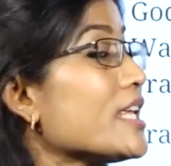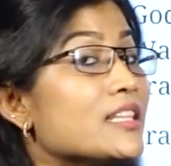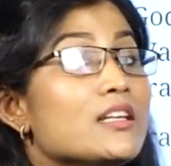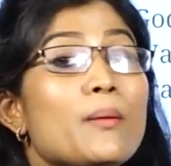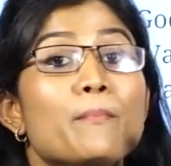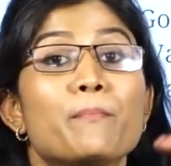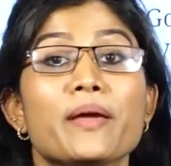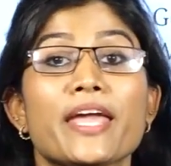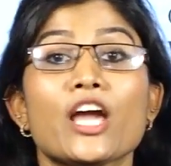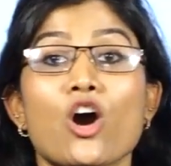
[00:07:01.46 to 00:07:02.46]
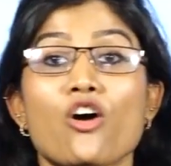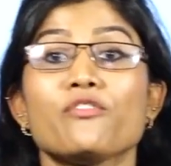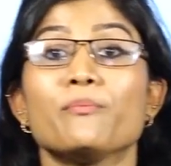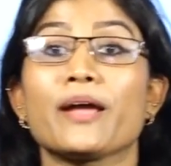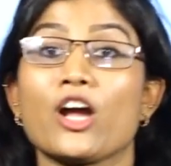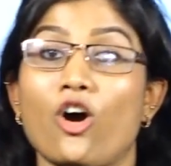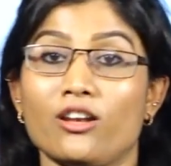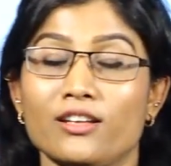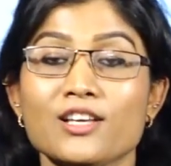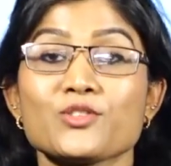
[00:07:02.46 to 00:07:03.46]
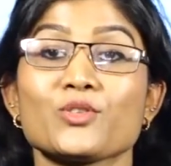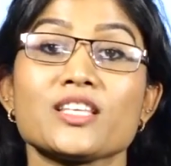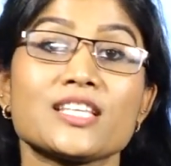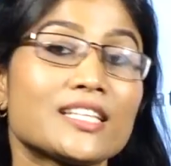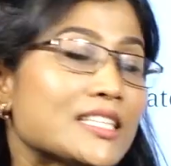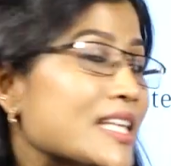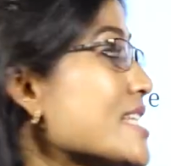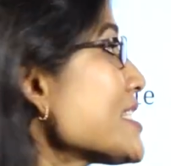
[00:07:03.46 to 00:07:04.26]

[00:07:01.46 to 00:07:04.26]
in the Bay of Bengal. So these are the three